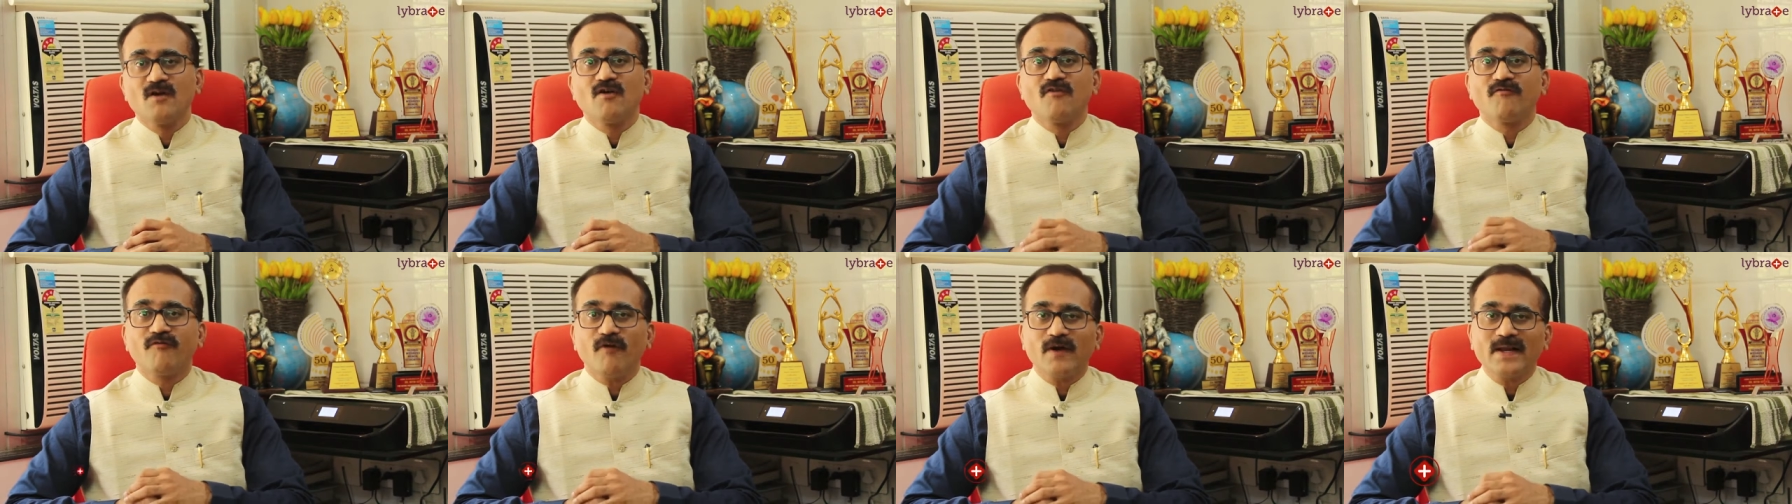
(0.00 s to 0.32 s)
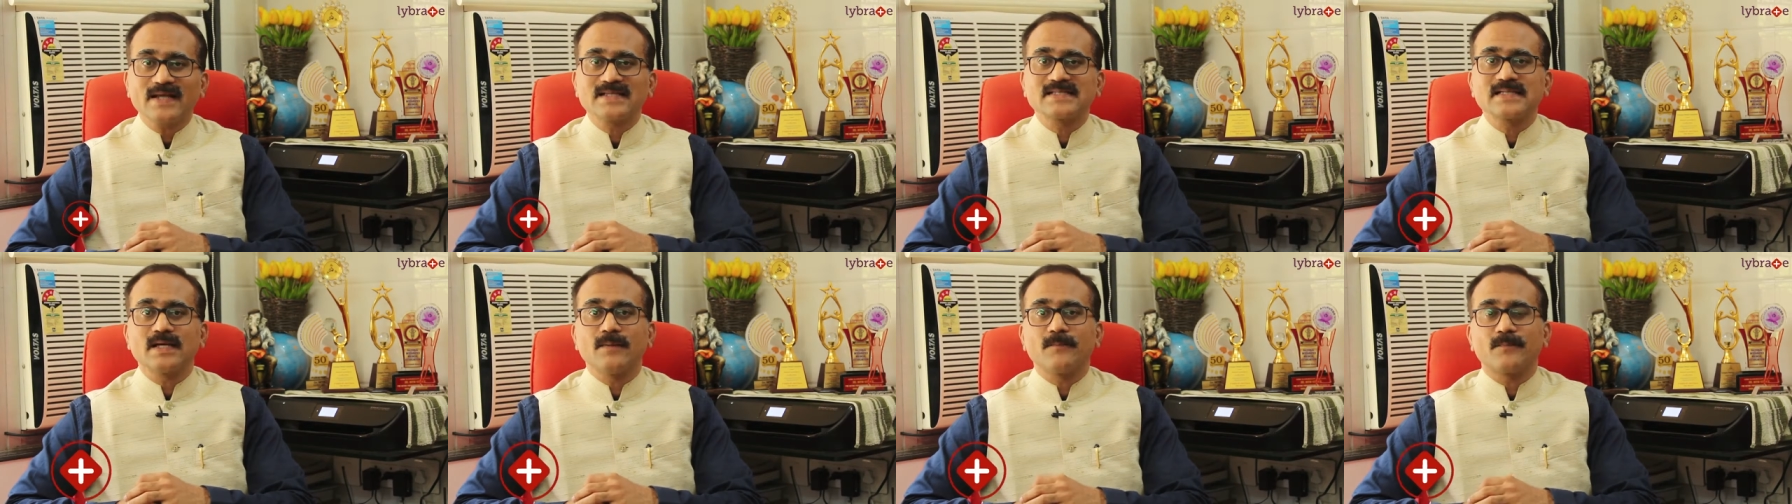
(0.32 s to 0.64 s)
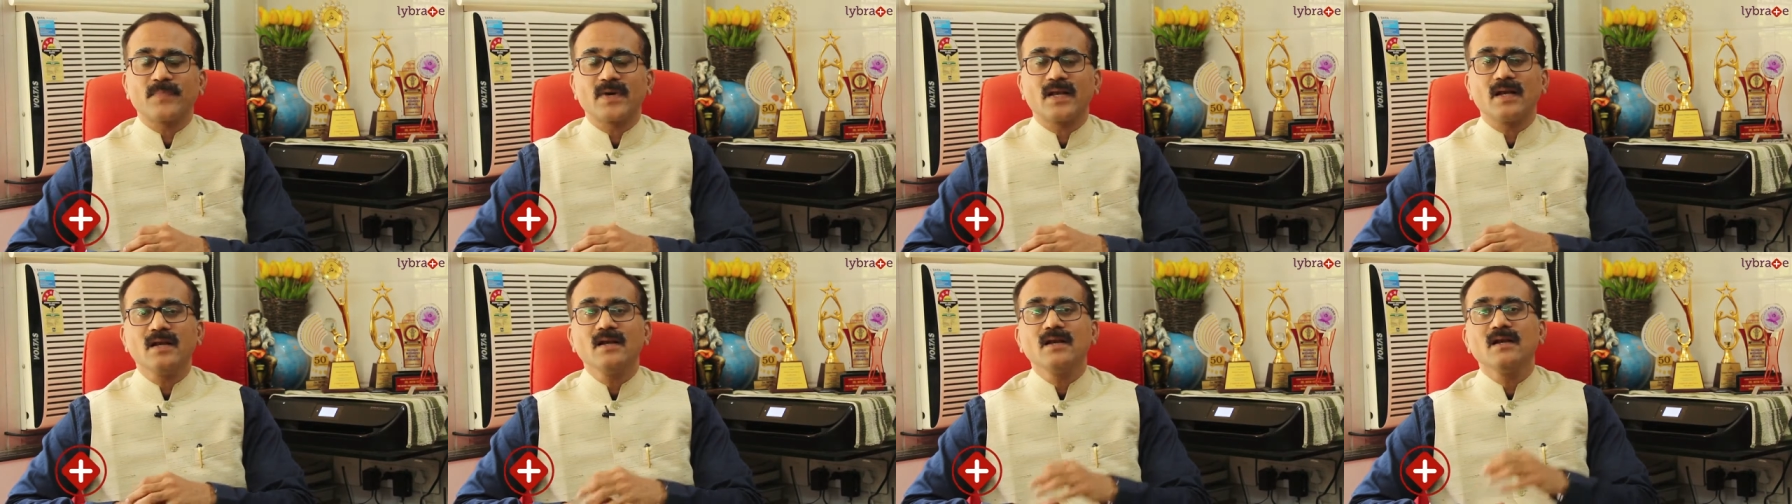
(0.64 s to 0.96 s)
For
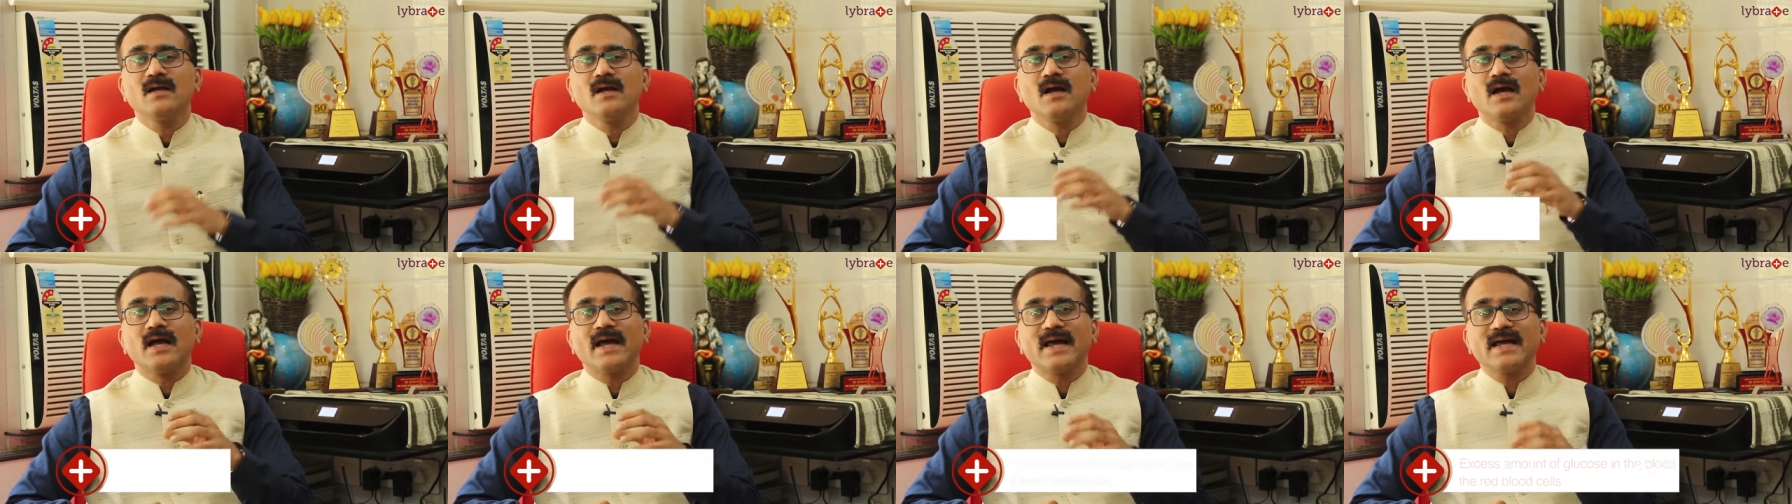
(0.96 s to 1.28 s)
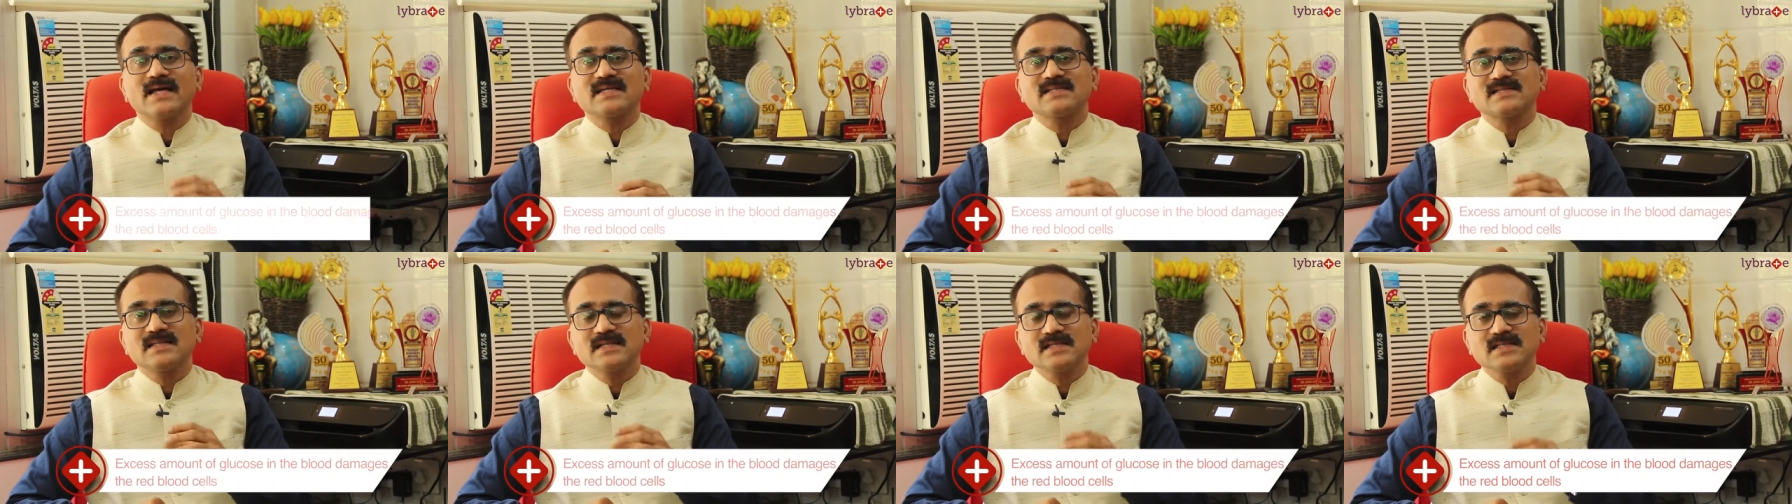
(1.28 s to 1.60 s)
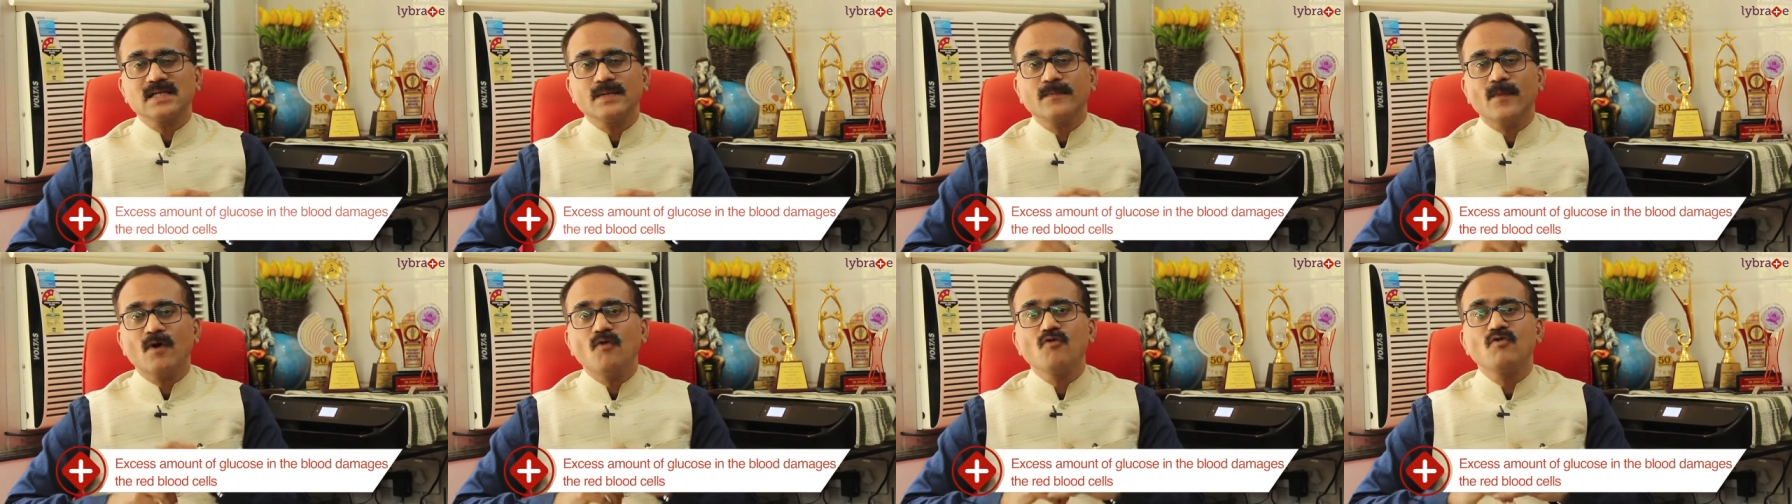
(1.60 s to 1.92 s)
example,
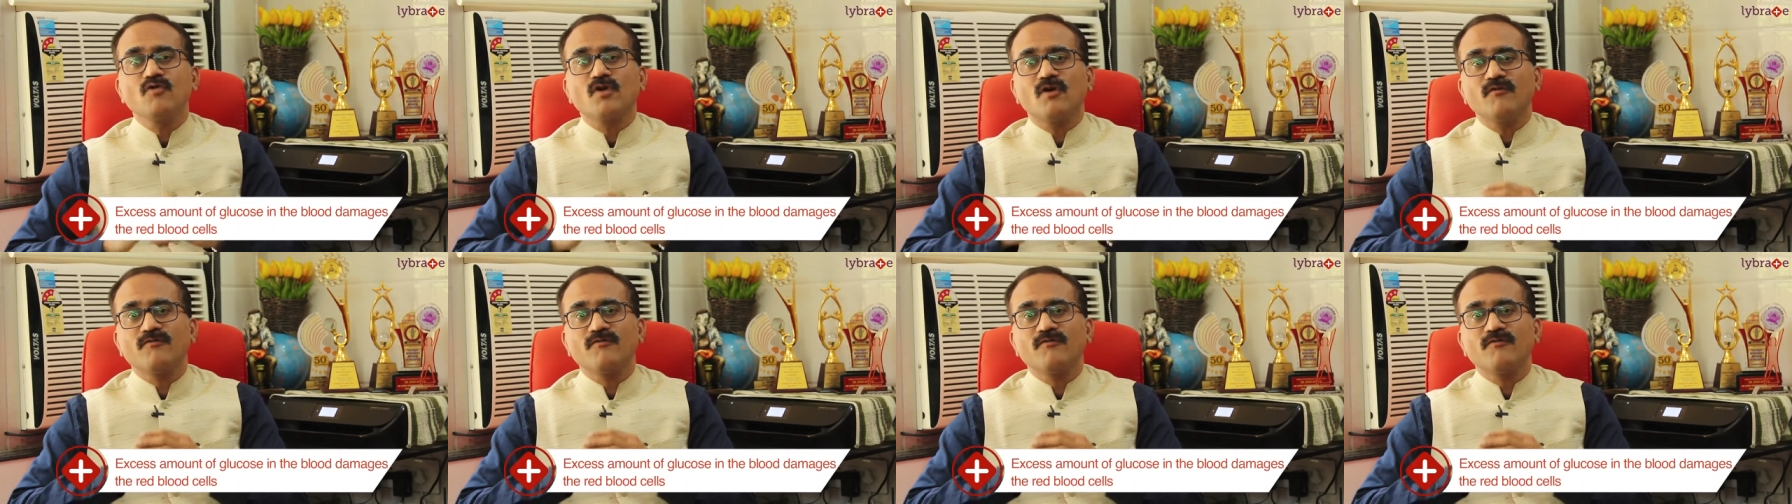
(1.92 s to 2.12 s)
excess amount